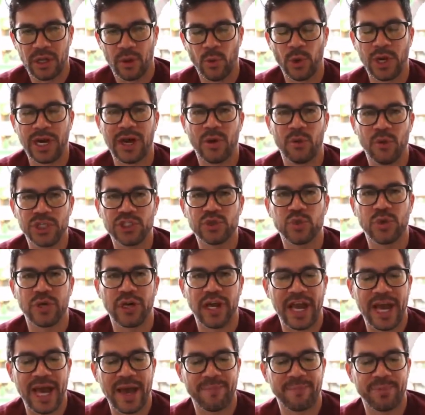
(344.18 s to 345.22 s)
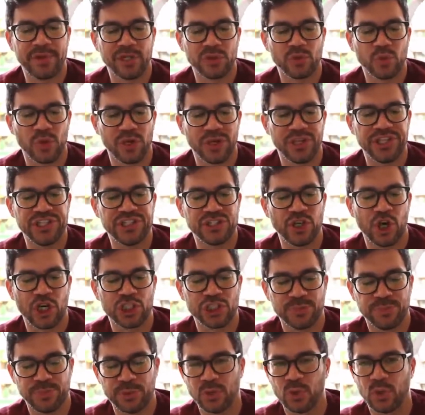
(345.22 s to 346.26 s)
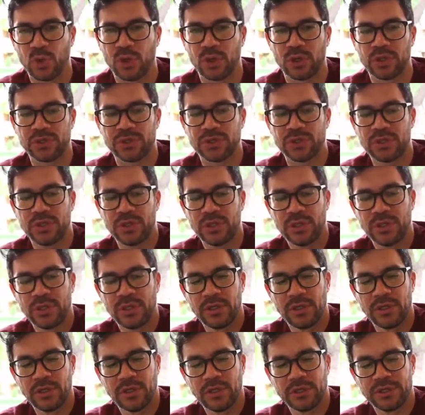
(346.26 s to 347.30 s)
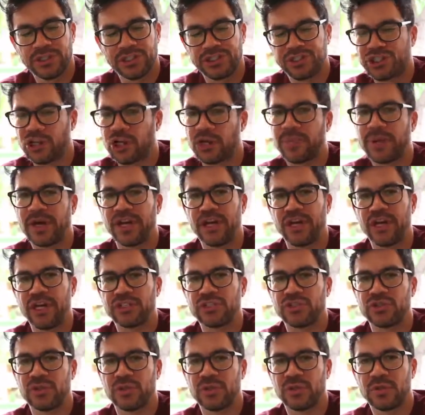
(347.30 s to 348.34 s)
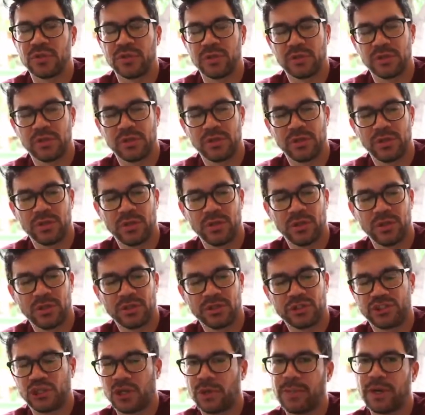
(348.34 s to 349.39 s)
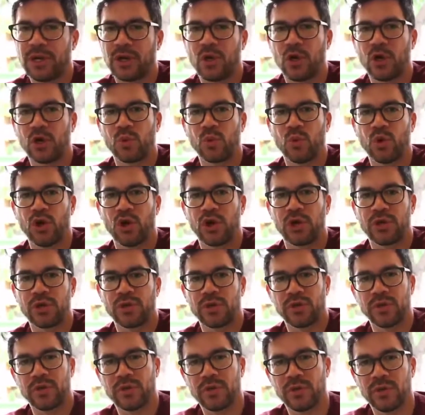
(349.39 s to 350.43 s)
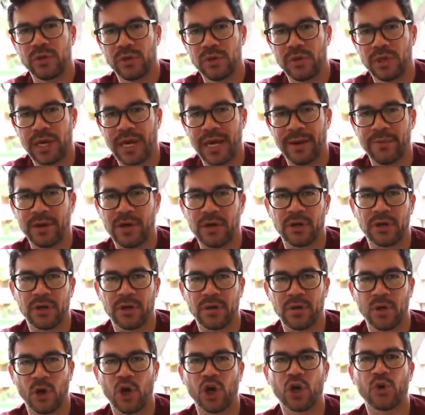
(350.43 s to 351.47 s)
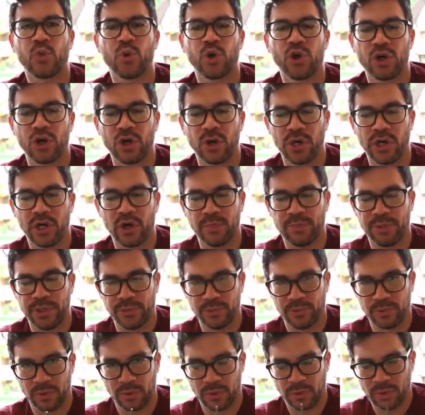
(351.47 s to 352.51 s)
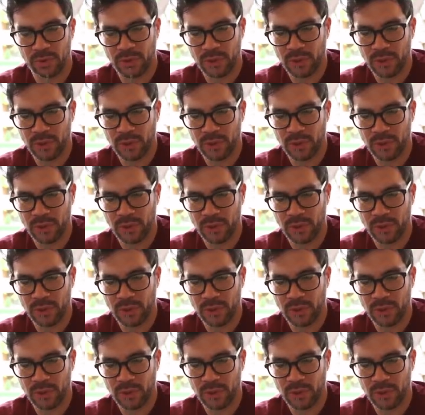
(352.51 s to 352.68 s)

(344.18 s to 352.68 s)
What I wish would have happened is one of these entrepreneurs just talking about hustle, just talking about hard work. How about hard work go help people?